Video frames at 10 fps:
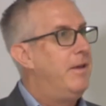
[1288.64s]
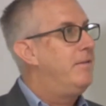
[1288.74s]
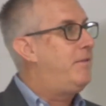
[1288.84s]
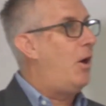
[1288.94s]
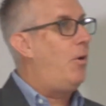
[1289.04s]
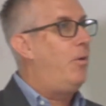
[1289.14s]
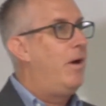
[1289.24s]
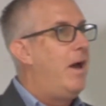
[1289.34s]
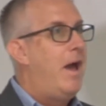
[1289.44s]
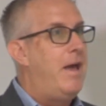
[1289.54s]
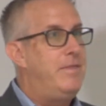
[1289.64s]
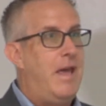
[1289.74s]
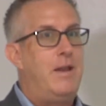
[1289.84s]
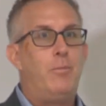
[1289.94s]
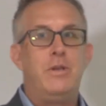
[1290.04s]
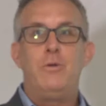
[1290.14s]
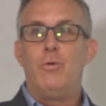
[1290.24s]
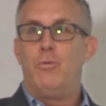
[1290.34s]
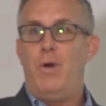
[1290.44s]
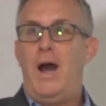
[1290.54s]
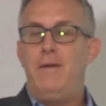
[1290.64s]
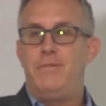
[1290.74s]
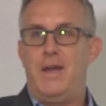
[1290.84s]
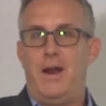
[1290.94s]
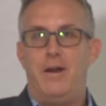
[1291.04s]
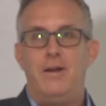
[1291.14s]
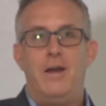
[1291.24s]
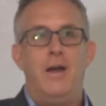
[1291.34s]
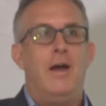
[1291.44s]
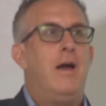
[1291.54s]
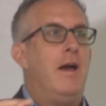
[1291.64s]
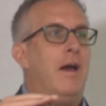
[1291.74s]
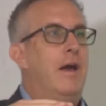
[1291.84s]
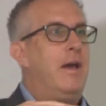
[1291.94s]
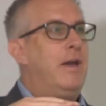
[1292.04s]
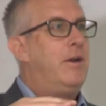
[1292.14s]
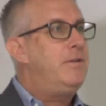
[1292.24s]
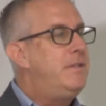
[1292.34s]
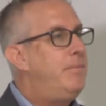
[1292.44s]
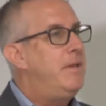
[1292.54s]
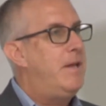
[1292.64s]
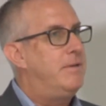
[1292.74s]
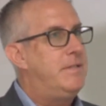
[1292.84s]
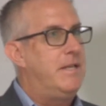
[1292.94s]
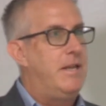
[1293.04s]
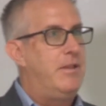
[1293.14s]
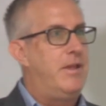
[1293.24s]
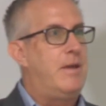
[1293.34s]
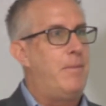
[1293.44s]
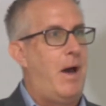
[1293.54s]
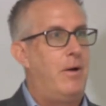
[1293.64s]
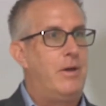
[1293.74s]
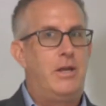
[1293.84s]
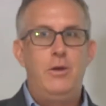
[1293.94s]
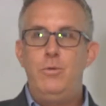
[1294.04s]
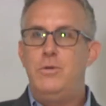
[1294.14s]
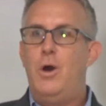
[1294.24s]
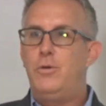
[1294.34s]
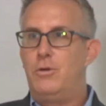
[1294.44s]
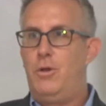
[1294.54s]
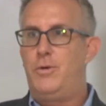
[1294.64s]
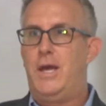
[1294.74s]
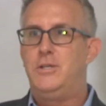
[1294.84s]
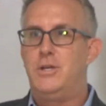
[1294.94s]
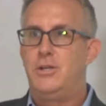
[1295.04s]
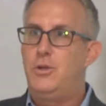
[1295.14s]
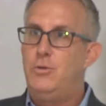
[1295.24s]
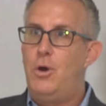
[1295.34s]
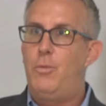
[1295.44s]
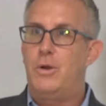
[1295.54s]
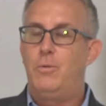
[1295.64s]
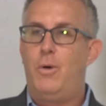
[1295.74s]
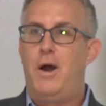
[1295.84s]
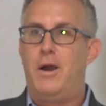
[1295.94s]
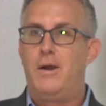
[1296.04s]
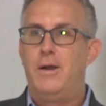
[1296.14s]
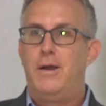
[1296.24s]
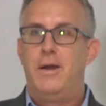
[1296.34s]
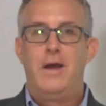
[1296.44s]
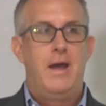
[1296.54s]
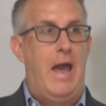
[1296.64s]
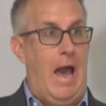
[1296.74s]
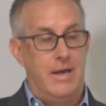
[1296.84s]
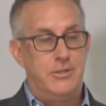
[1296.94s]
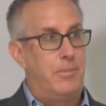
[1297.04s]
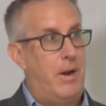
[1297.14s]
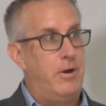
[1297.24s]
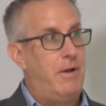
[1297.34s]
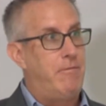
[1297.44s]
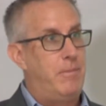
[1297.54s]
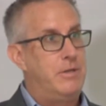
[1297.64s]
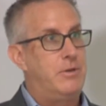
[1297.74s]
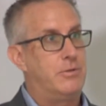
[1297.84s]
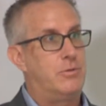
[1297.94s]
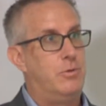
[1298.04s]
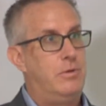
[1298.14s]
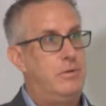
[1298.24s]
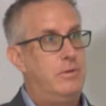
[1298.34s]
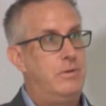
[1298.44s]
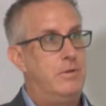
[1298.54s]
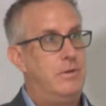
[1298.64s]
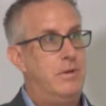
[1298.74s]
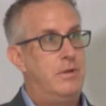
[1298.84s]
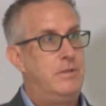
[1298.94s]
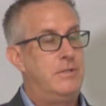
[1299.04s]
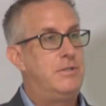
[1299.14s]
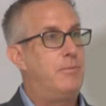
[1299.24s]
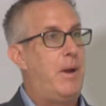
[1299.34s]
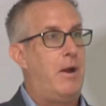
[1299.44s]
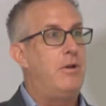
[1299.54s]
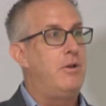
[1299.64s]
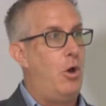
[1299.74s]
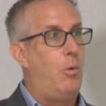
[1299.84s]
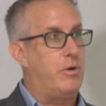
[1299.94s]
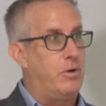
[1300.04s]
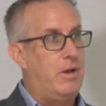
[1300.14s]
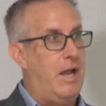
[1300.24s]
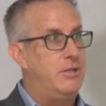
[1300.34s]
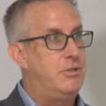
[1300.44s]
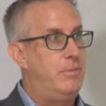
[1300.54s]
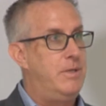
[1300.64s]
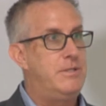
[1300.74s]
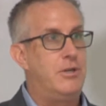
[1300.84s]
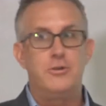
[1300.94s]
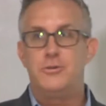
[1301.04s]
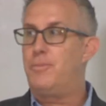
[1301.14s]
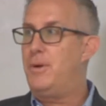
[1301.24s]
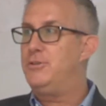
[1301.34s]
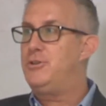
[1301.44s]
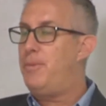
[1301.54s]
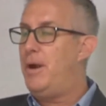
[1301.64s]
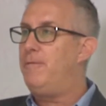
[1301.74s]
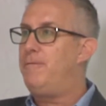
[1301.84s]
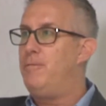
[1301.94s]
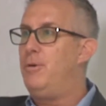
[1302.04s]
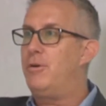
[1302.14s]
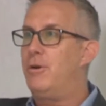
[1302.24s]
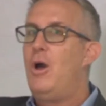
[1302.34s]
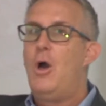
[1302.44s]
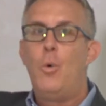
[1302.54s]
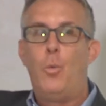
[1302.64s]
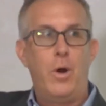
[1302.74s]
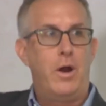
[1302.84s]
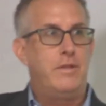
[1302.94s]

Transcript: So, and then when you arrive there, here's something else you need to think about. You know your location. You know where you are. Has your parent ever been to your school? Does your parent know where your classroom is? Is your parent familiar where